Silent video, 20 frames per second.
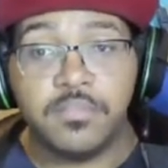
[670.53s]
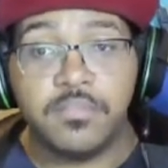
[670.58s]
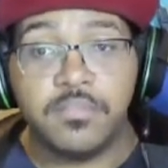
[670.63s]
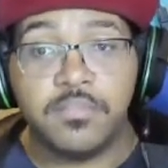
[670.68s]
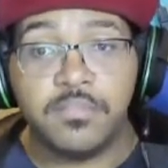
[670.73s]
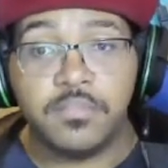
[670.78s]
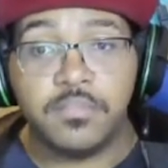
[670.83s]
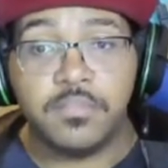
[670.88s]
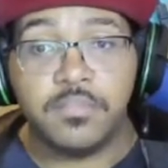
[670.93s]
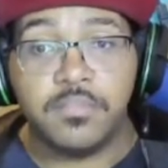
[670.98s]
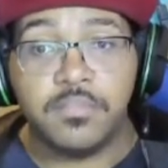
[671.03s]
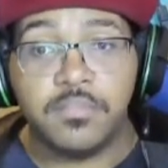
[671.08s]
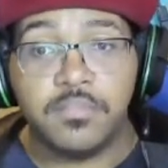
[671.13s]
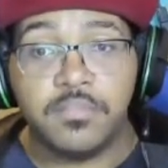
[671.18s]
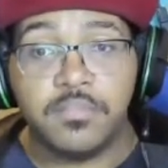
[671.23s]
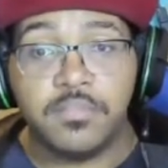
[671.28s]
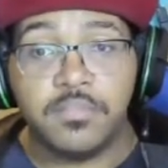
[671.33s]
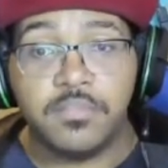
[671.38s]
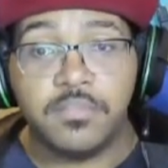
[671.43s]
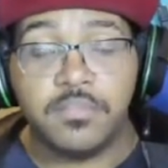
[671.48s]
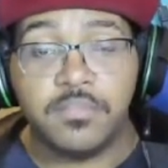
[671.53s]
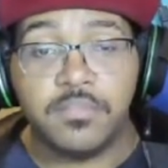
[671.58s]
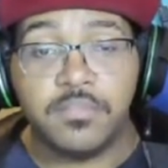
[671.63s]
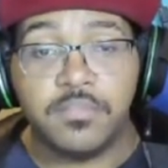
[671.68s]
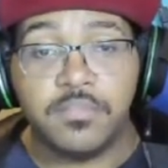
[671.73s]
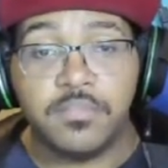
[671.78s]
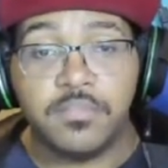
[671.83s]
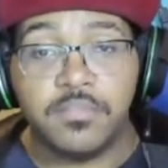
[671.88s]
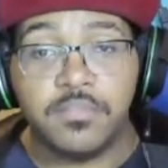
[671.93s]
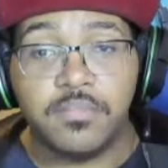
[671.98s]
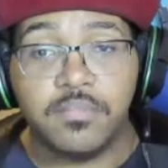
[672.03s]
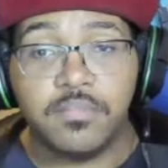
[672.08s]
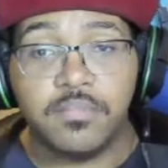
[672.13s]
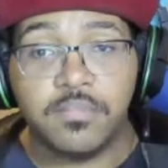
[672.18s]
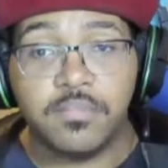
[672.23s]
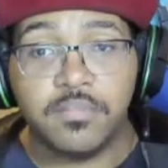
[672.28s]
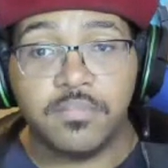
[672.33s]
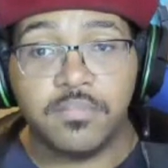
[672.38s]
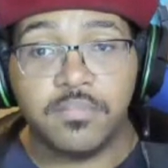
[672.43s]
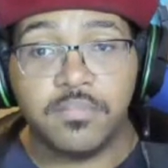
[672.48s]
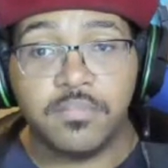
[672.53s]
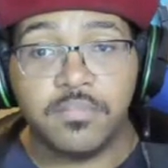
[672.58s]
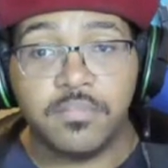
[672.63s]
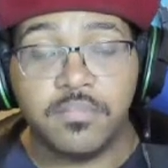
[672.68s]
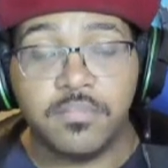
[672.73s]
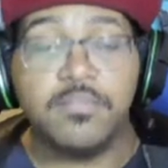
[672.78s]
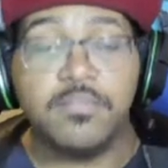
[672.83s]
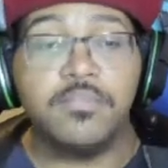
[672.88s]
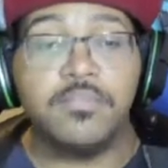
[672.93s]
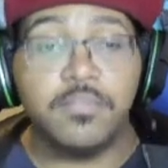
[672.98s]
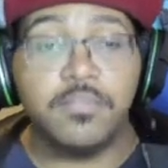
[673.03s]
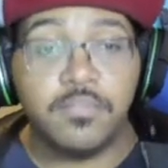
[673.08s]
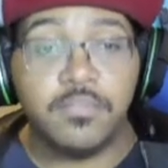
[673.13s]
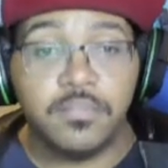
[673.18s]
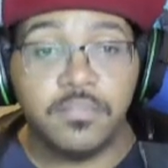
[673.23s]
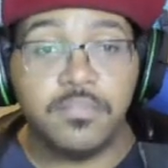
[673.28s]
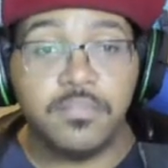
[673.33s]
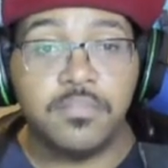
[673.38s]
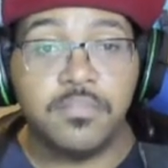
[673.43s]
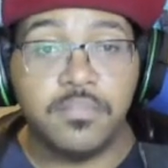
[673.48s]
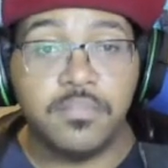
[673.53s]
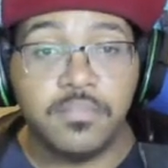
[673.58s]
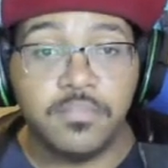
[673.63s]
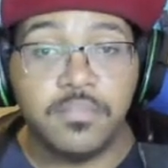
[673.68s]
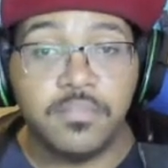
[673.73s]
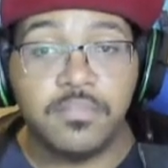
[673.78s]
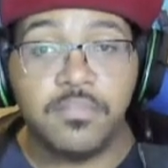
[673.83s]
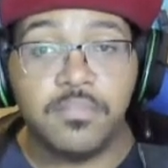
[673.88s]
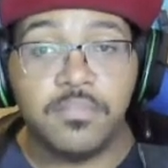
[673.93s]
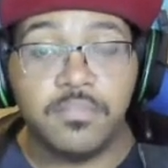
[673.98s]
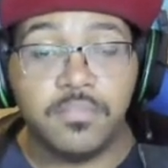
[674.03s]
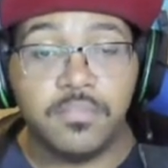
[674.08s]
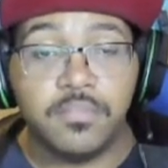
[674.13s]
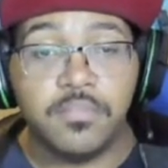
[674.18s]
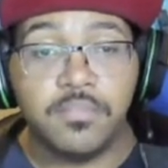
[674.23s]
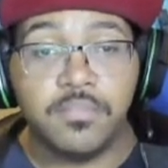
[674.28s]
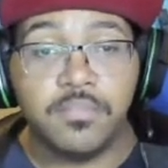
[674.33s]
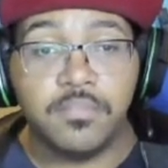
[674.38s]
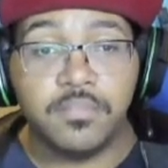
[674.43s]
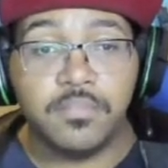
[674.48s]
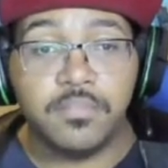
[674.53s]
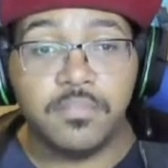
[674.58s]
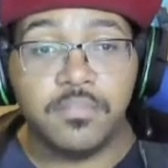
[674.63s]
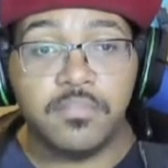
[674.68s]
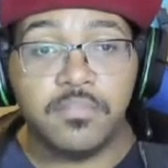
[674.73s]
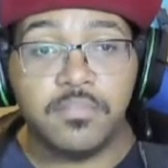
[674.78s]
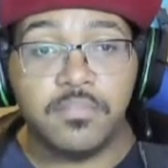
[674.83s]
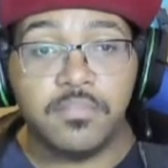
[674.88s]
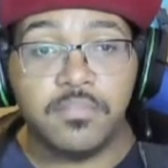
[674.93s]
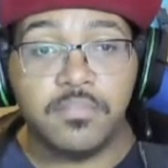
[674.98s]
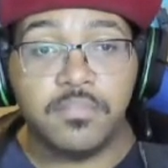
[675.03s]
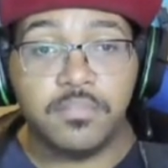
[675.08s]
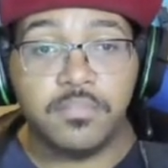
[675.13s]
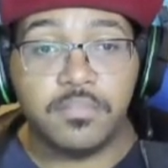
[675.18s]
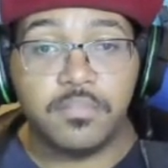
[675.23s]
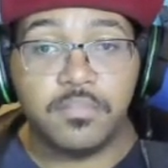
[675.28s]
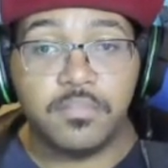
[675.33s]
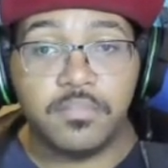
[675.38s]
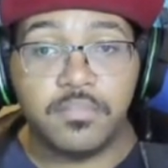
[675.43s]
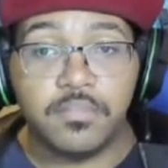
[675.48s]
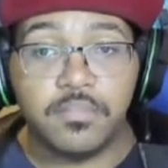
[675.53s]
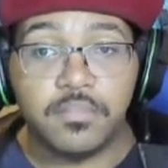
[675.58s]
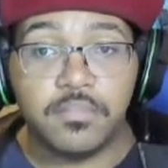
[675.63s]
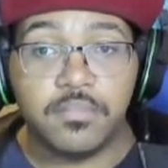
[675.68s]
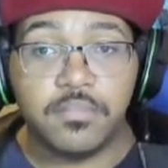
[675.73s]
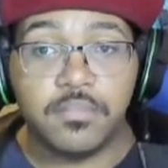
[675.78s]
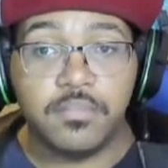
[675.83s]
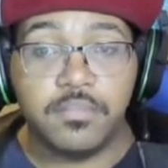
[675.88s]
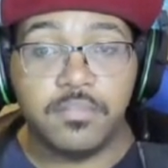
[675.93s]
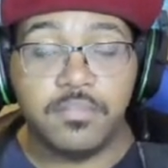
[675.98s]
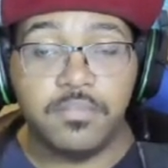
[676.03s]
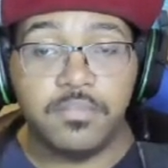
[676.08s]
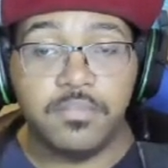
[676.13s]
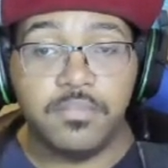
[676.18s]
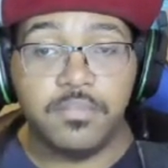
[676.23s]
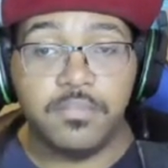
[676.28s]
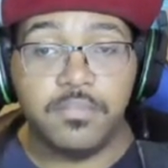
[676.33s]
The person shown says nothing.